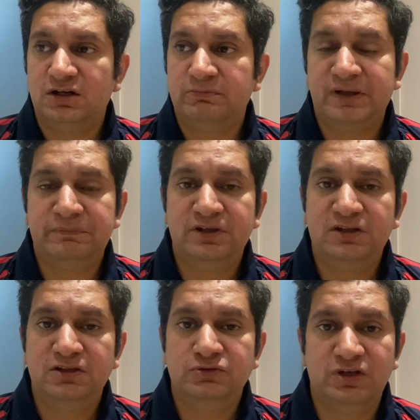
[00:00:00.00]
maybe
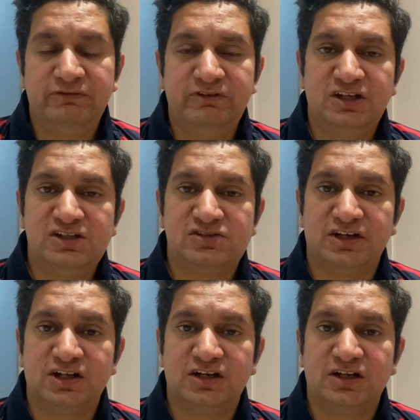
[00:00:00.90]
you live in East
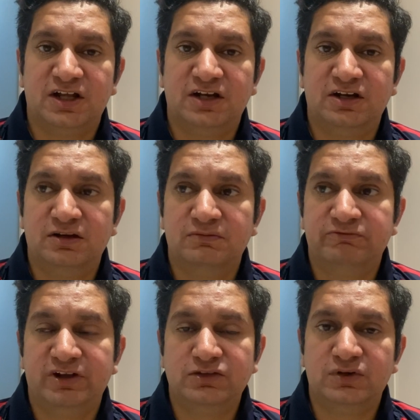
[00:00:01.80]
London, and
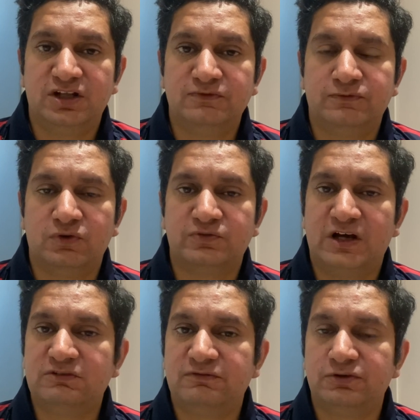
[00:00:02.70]
when you are done
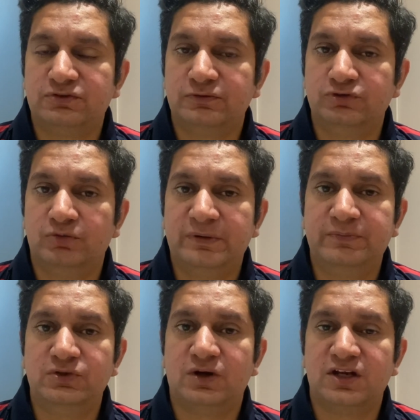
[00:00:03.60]
4-5 hours of job,
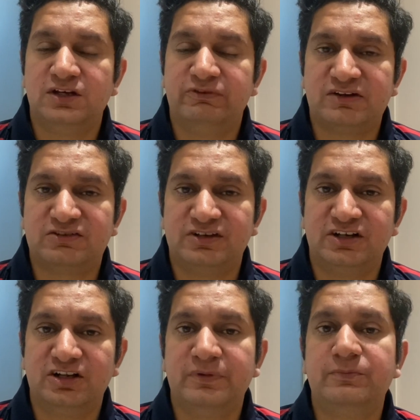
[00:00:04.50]
maybe you are in West
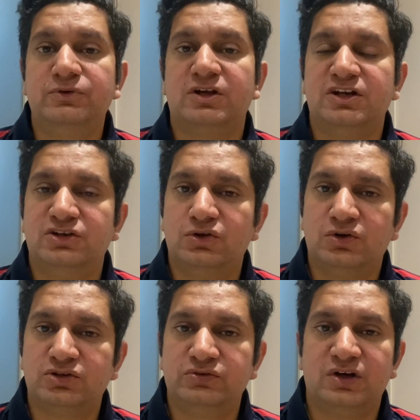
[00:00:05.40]
London, maybe you are in
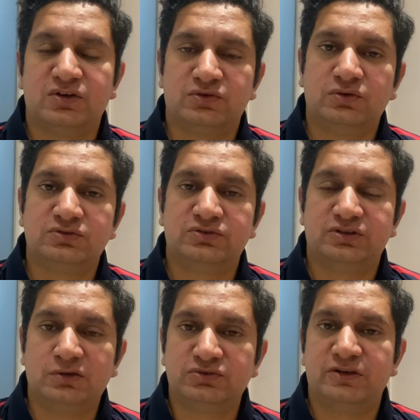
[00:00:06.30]
North, you are
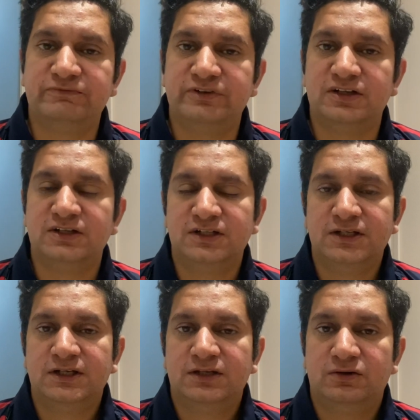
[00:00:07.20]
South somewhere,
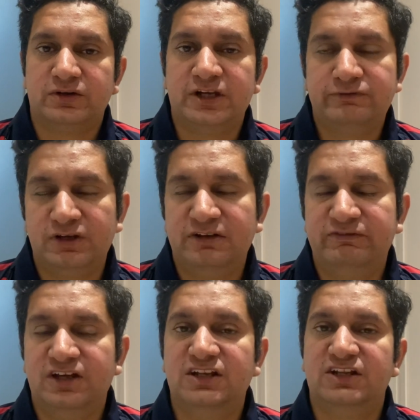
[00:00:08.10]
okay, if you are
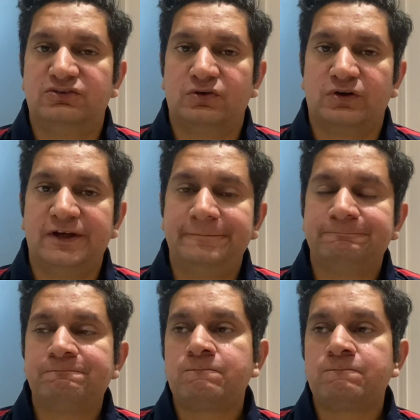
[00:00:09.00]
living in East, okay.